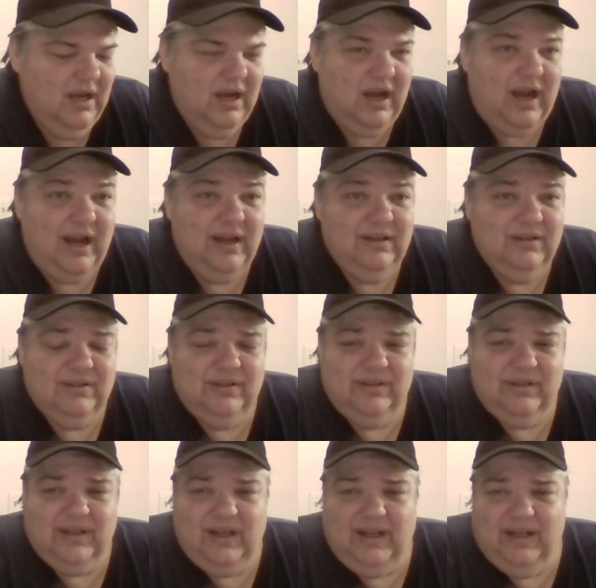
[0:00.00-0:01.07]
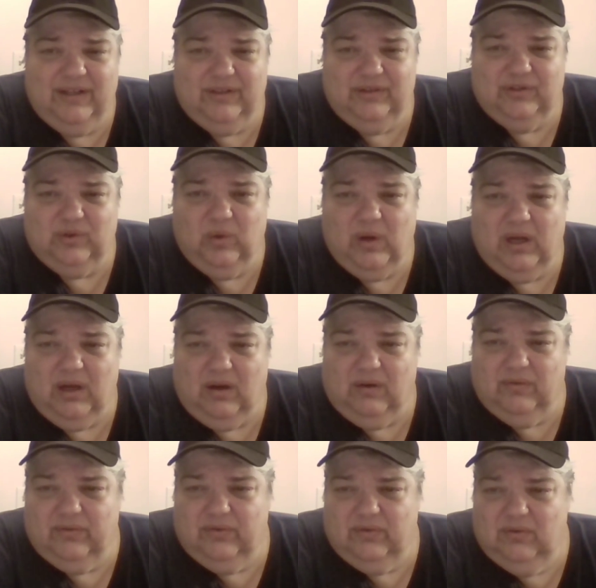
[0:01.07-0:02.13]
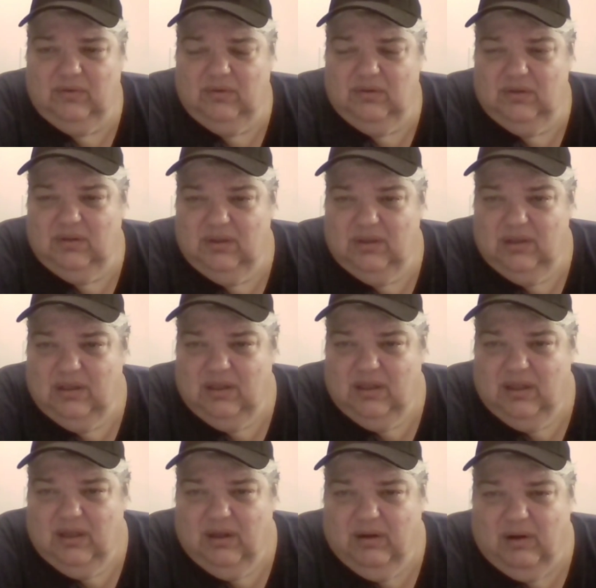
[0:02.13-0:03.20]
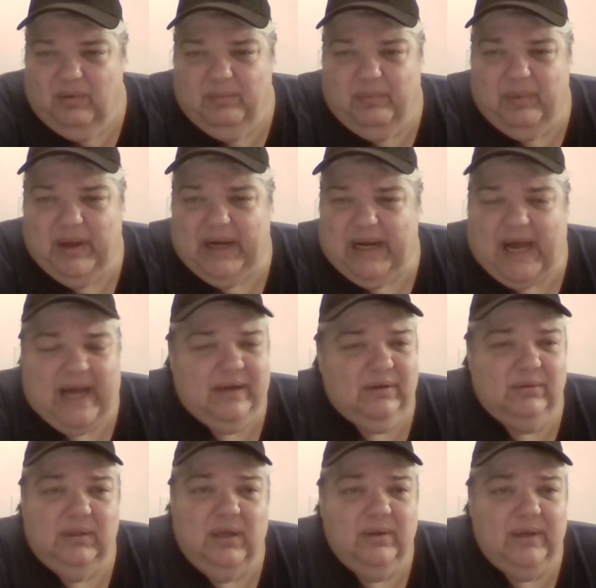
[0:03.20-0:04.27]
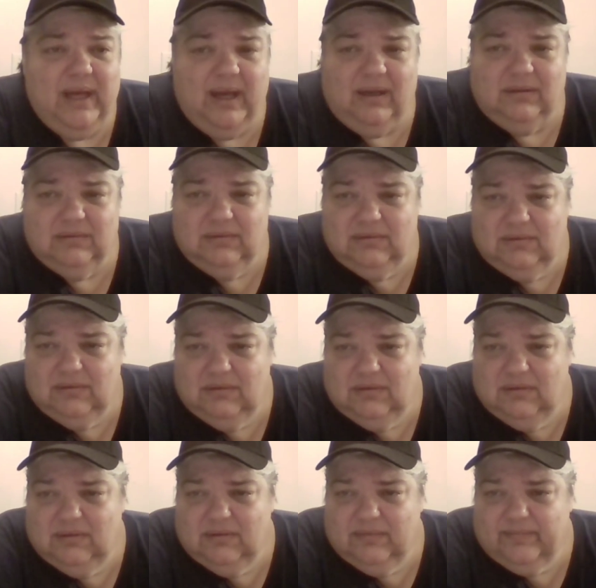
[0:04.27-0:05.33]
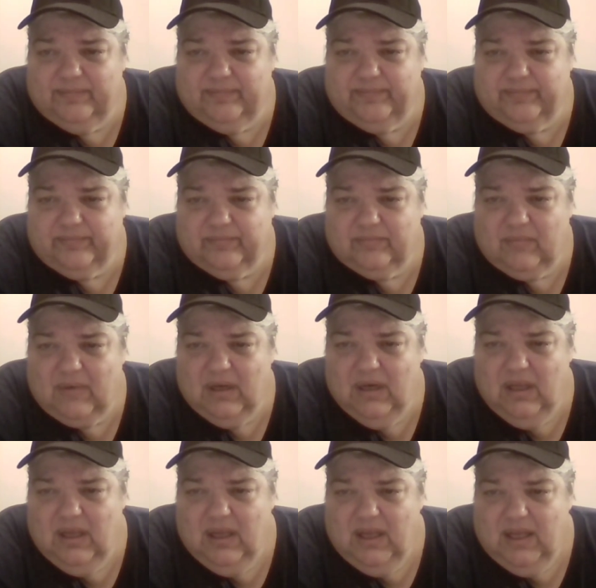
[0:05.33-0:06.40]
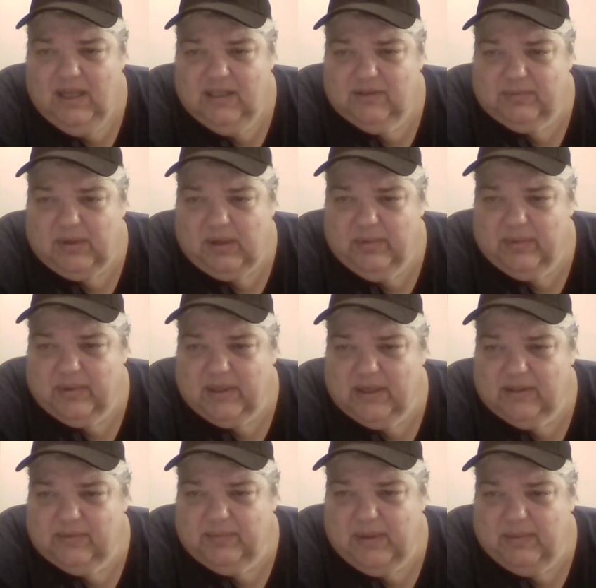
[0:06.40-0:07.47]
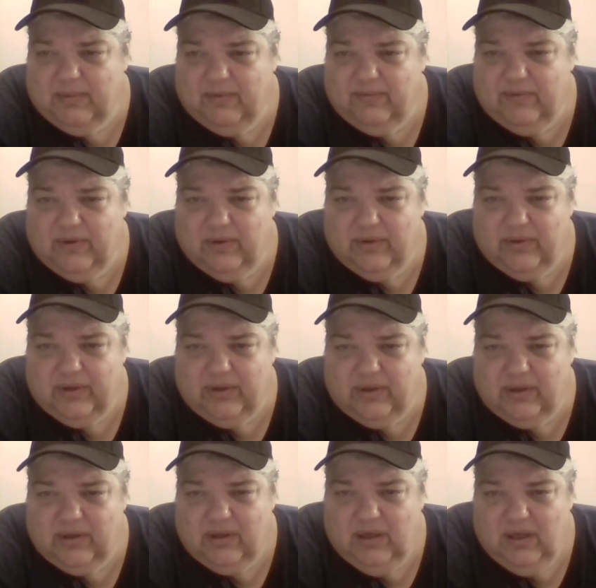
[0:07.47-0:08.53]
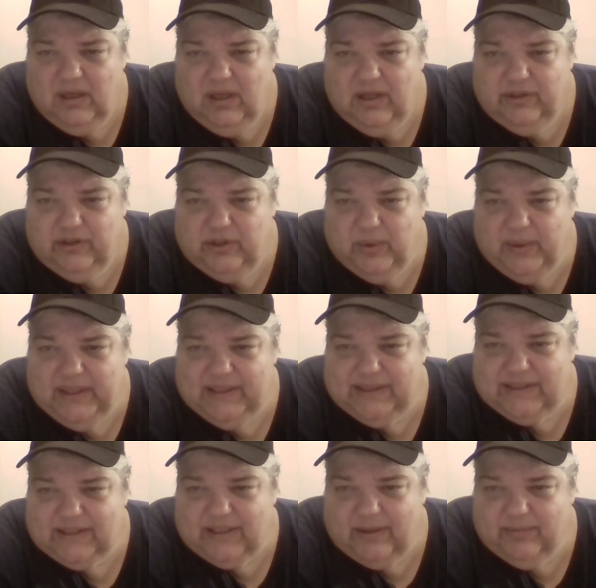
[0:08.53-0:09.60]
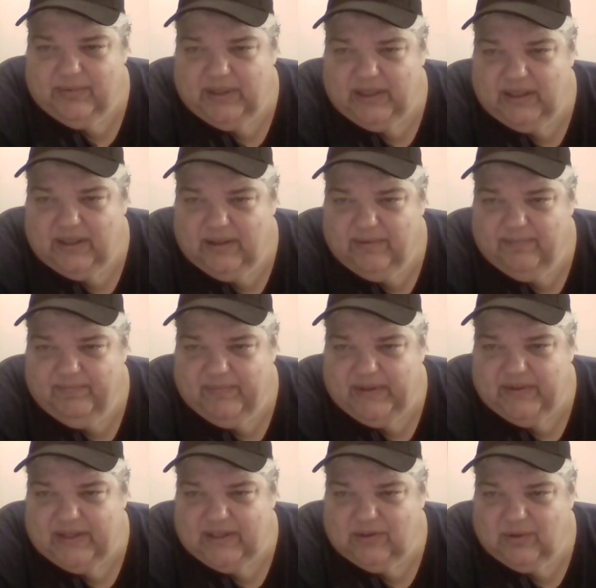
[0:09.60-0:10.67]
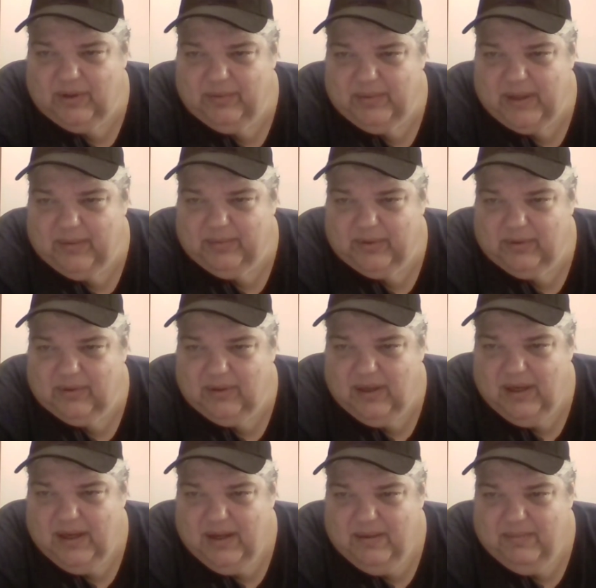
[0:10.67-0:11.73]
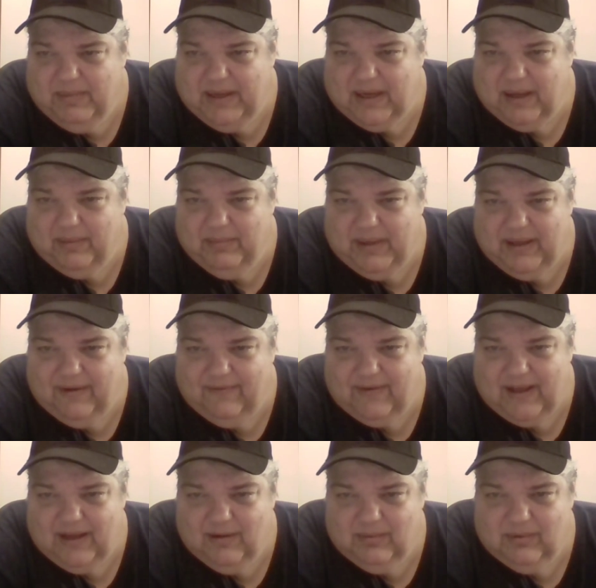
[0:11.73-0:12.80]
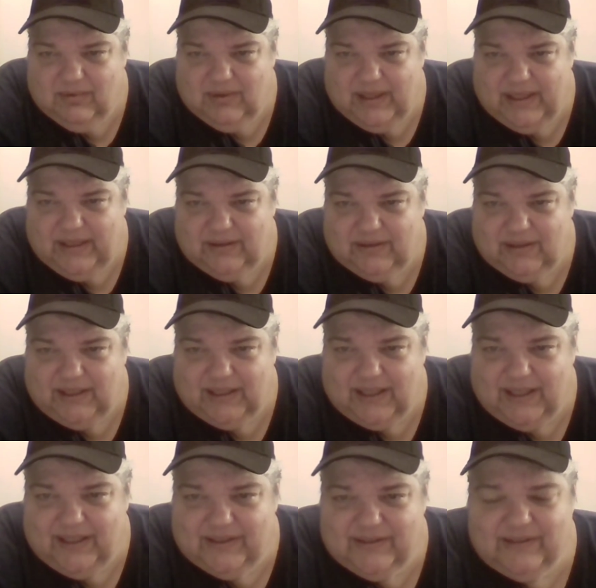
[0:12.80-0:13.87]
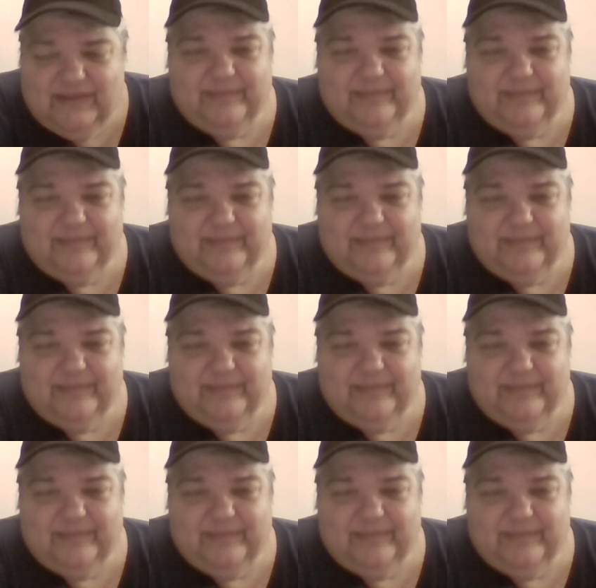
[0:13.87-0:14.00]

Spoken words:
I heard 112. But I don't know now. It's probably because people feel they're doing something and that toilet paper may not be available later, I guess.